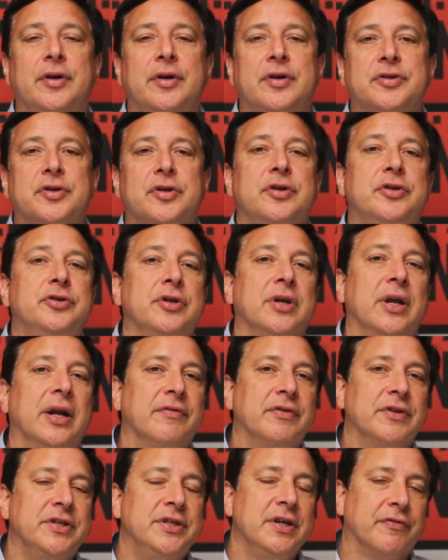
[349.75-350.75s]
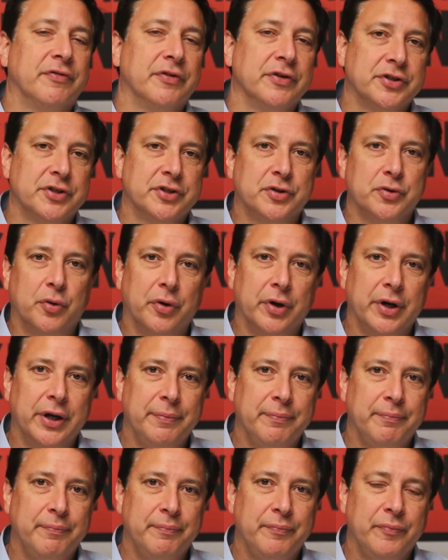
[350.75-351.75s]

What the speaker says: so that you can have a different story,